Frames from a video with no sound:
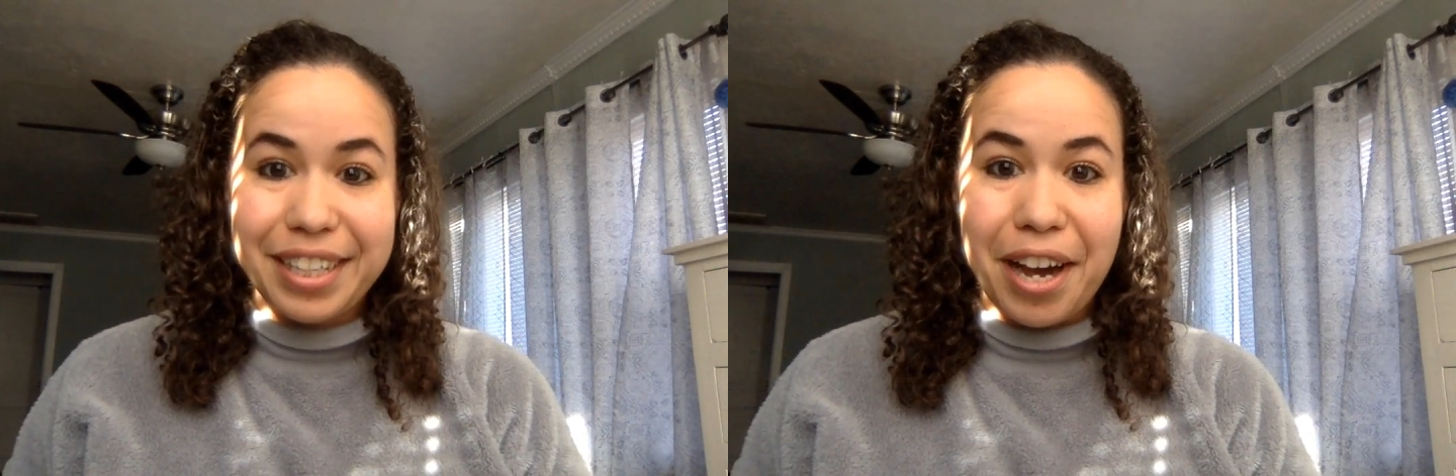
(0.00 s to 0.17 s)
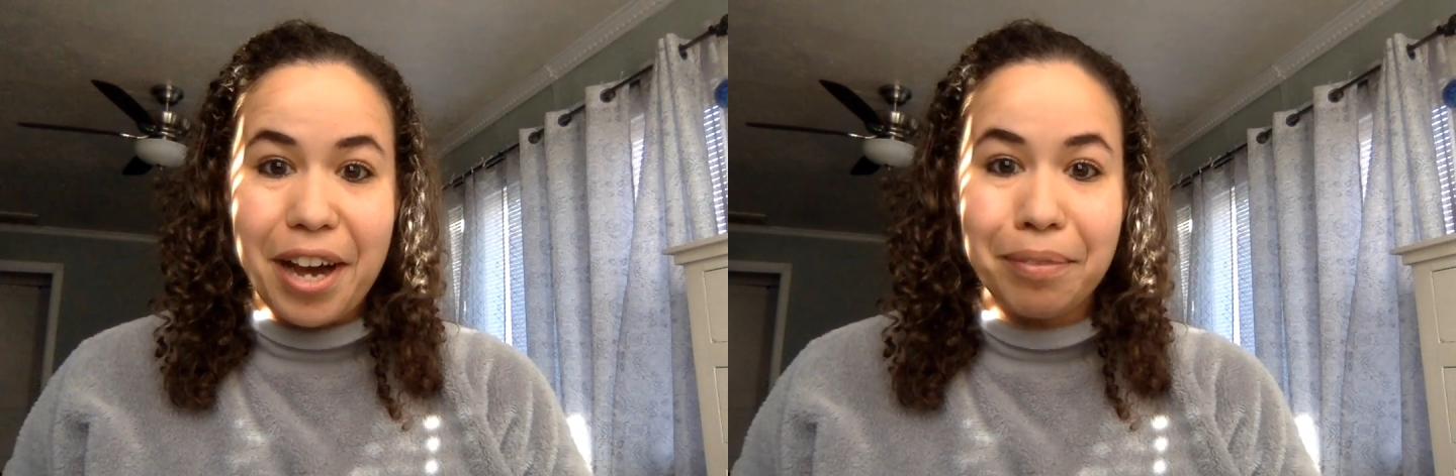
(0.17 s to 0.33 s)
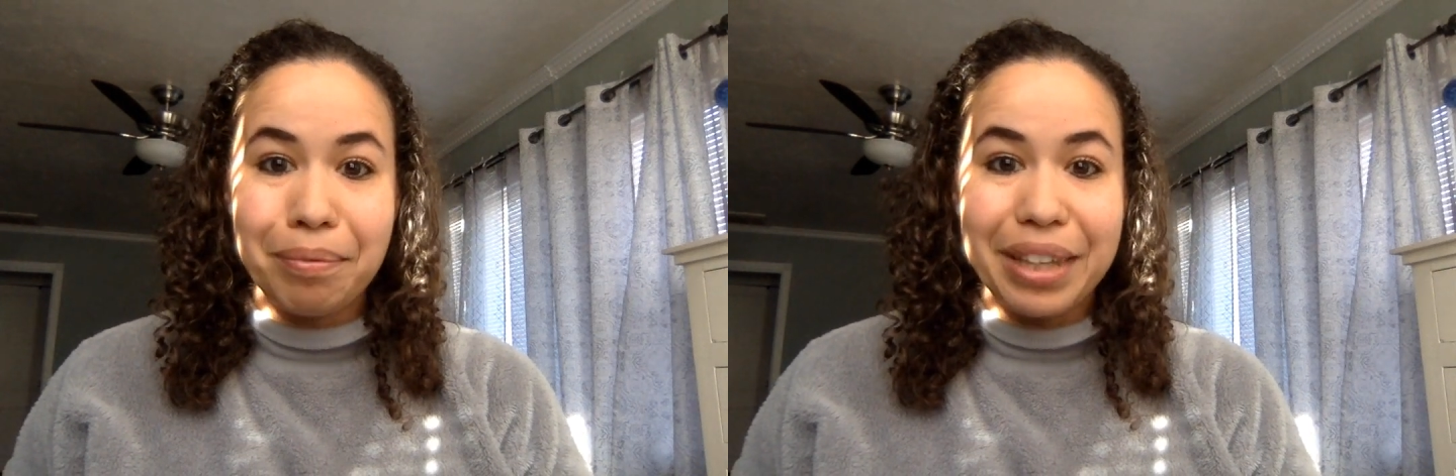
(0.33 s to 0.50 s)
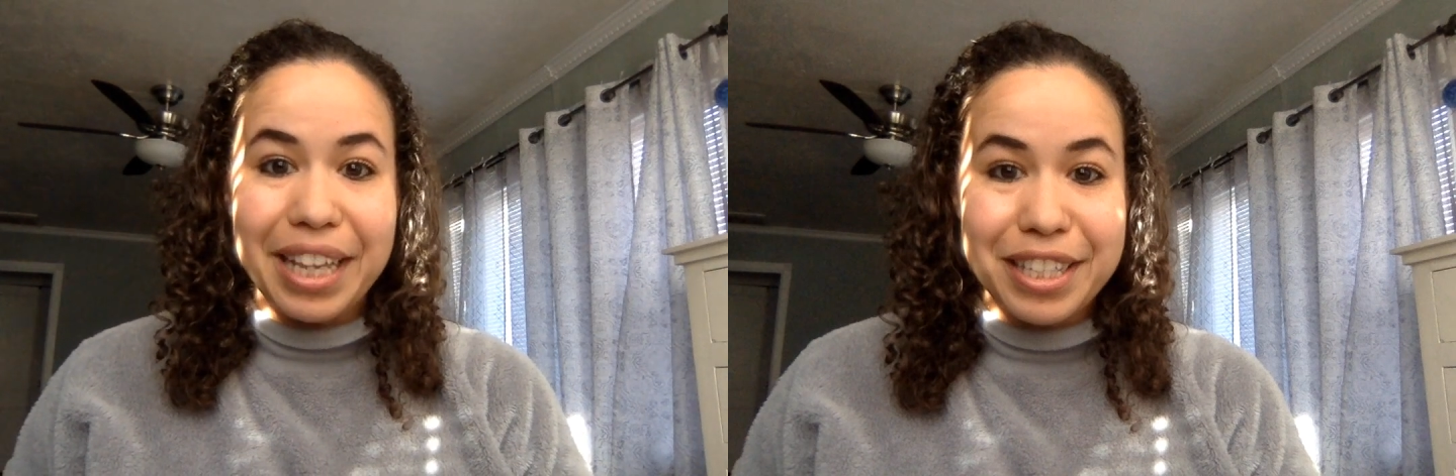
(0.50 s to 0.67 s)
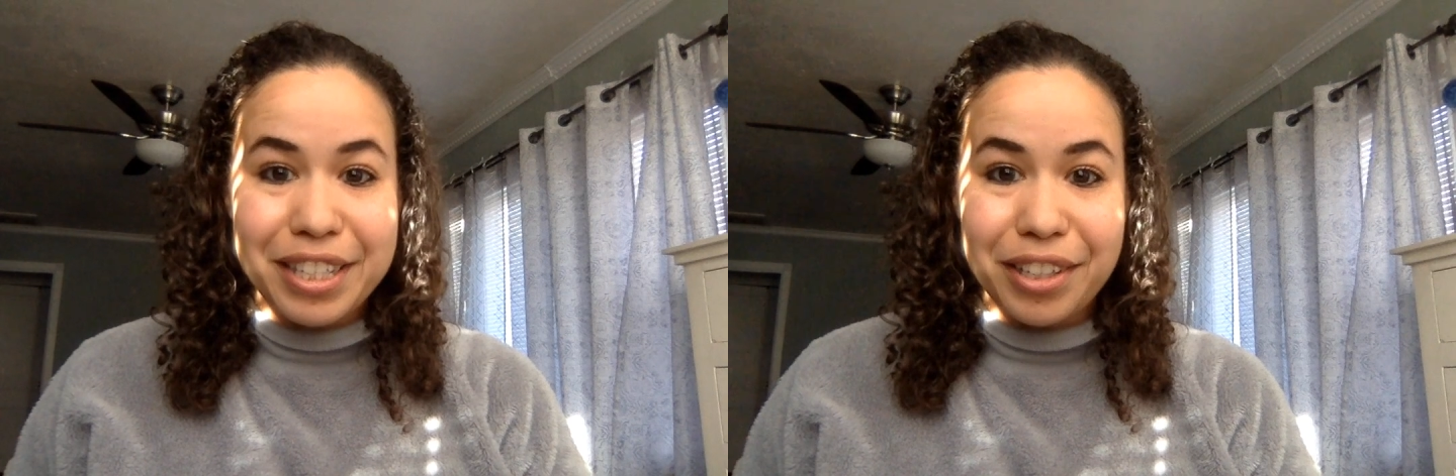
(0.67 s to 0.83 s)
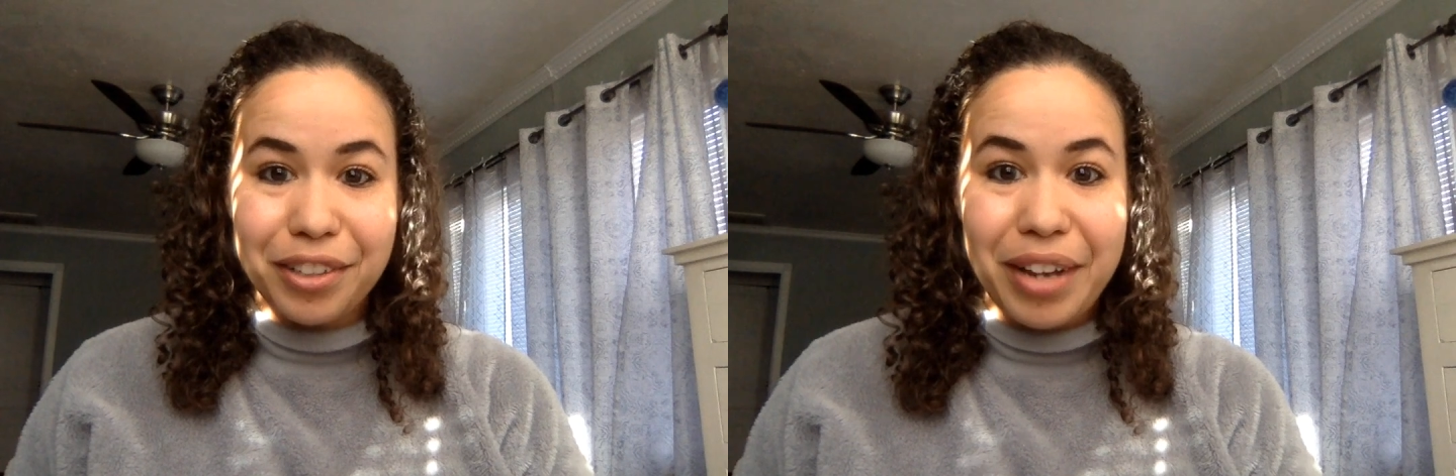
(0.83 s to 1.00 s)
God
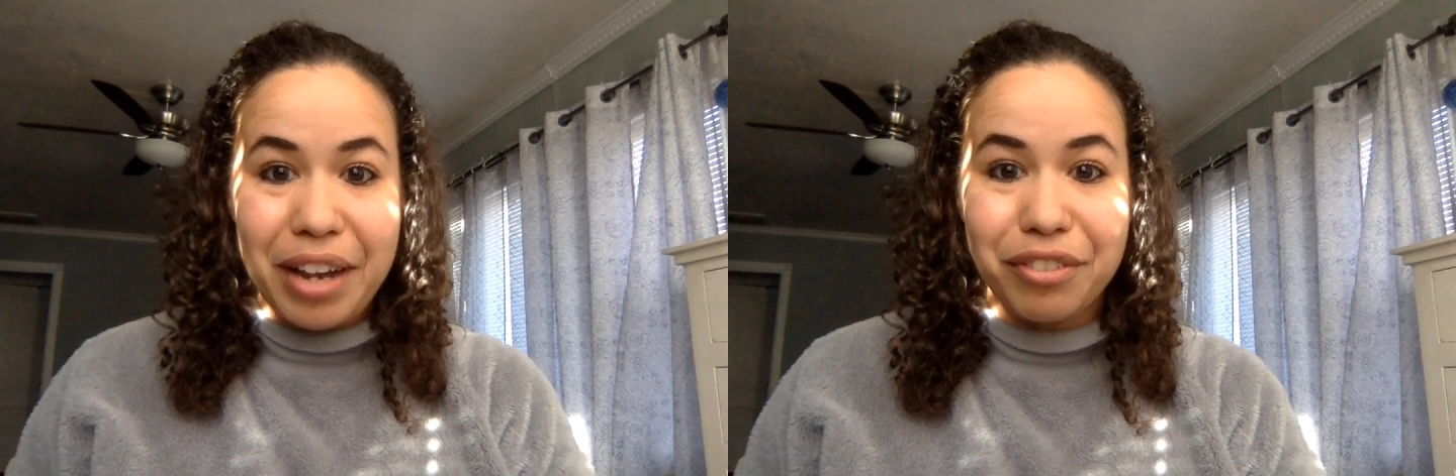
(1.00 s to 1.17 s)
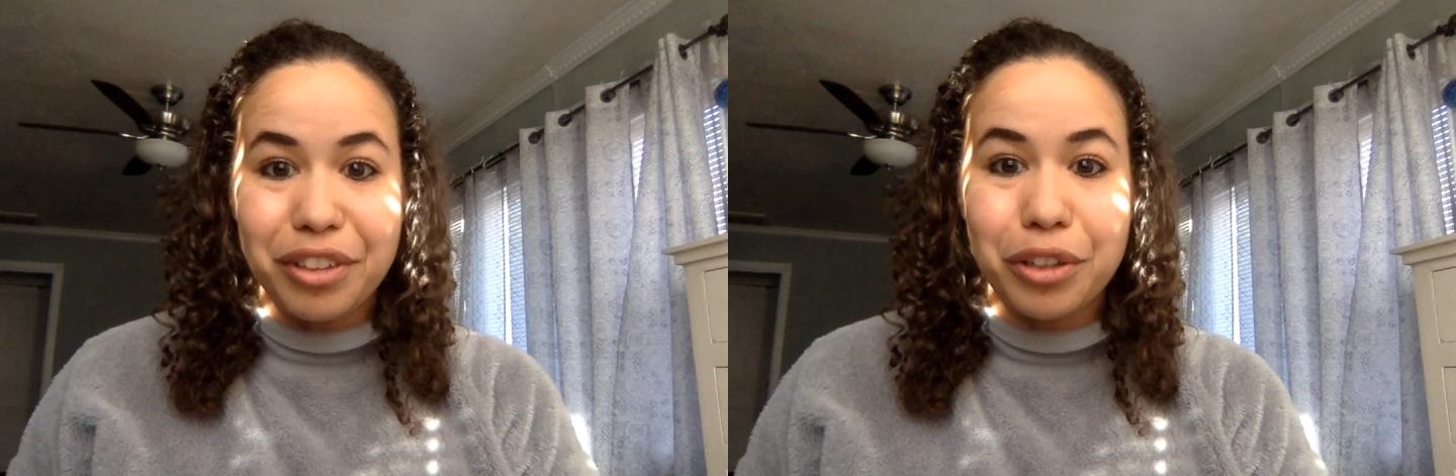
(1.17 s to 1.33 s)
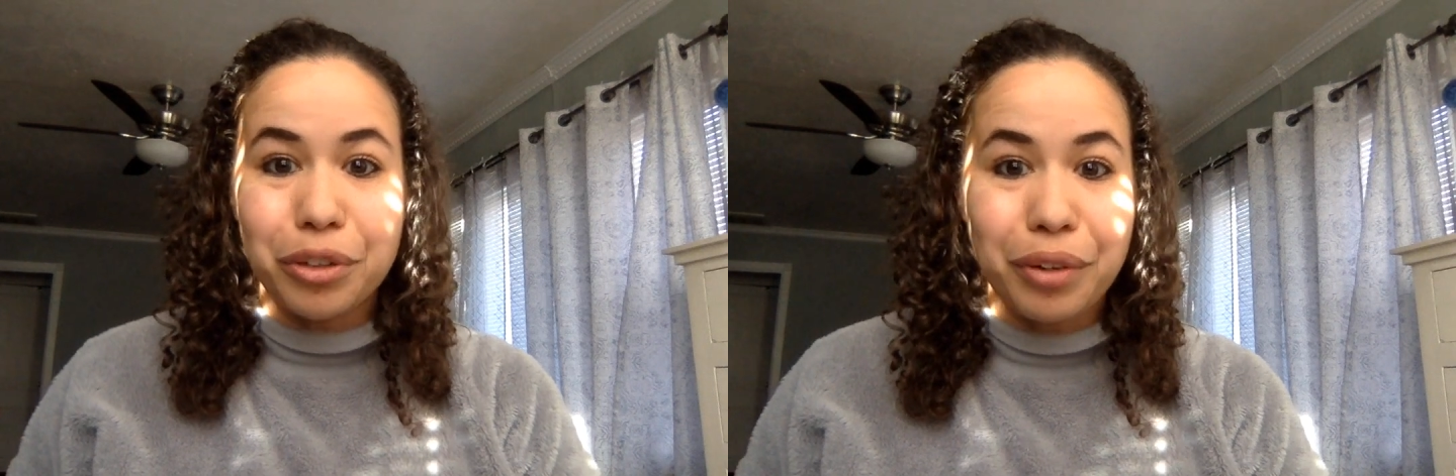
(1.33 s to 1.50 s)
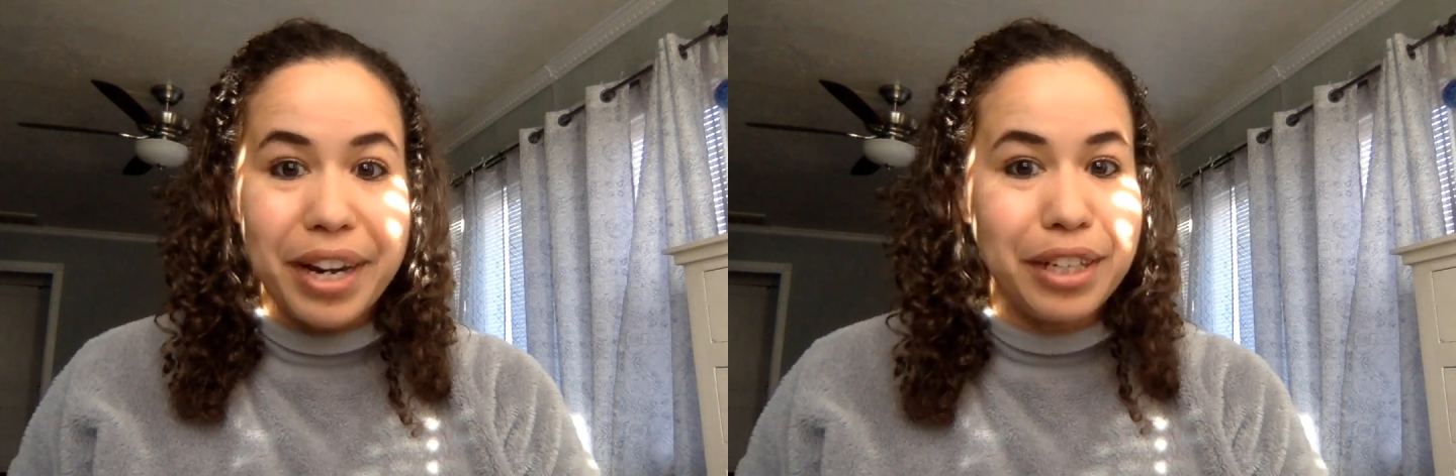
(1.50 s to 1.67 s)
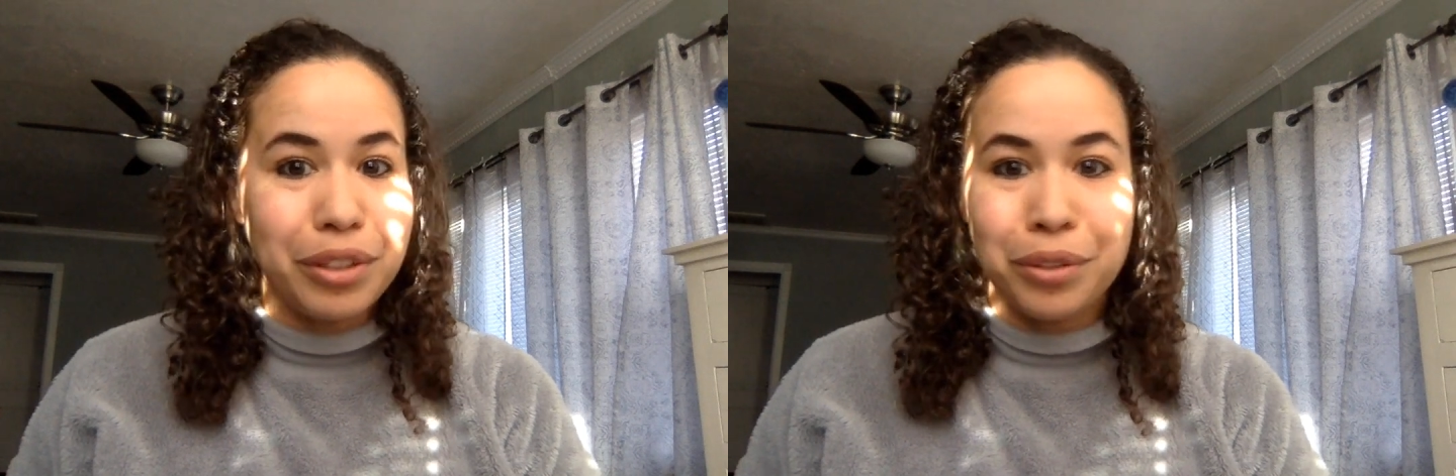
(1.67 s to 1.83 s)
bless you. Have a great